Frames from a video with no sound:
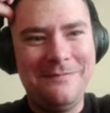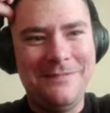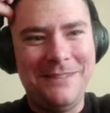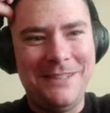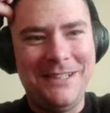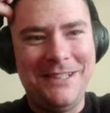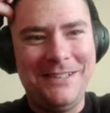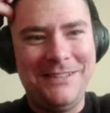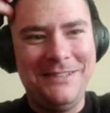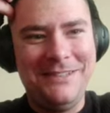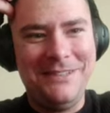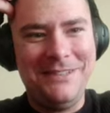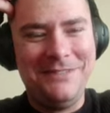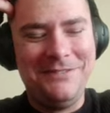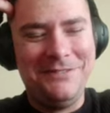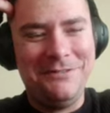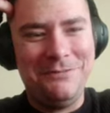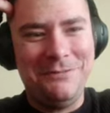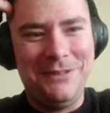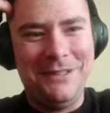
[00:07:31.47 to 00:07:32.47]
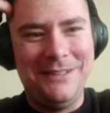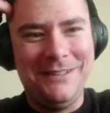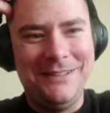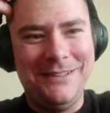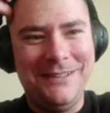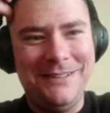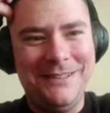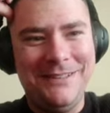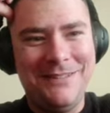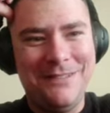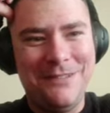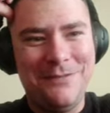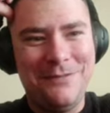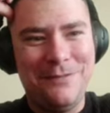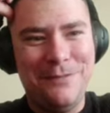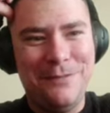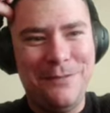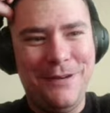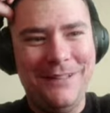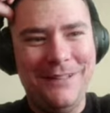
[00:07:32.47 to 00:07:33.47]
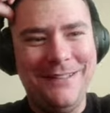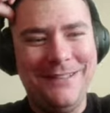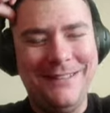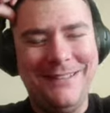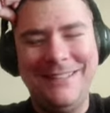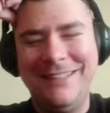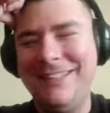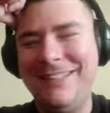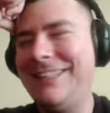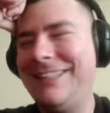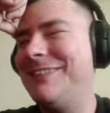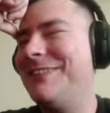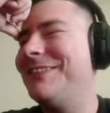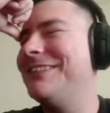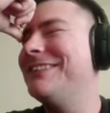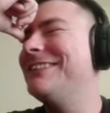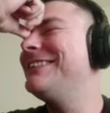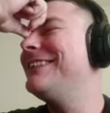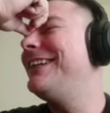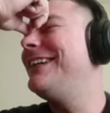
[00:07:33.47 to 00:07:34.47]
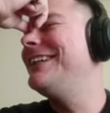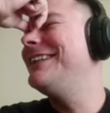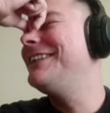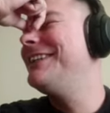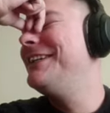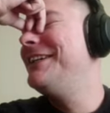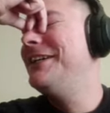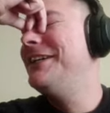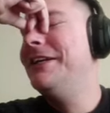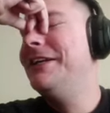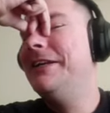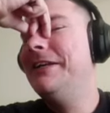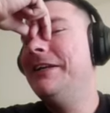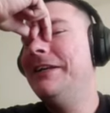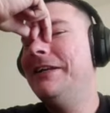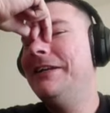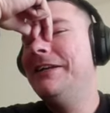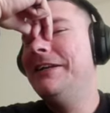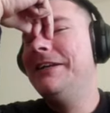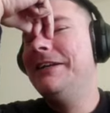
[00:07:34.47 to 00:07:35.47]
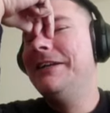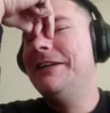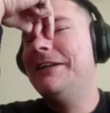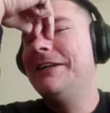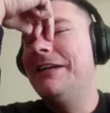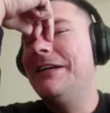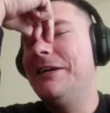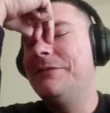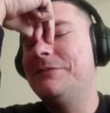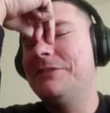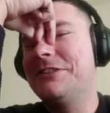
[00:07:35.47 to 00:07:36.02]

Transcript: I can't even man. What the heck was that? I'm